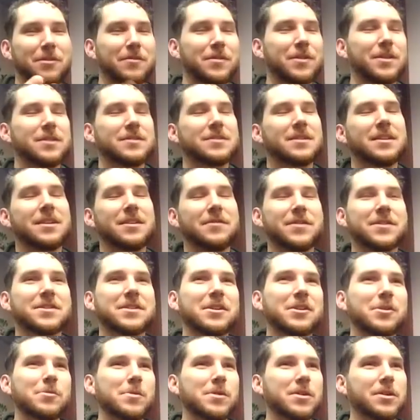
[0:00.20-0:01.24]
If it's
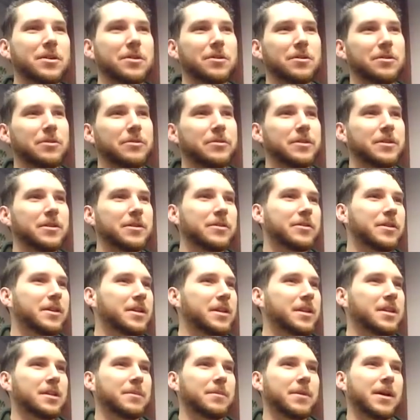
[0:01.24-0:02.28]
going to be a girl, then you're
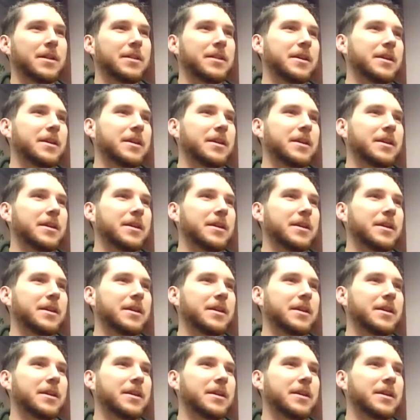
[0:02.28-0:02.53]
thinking about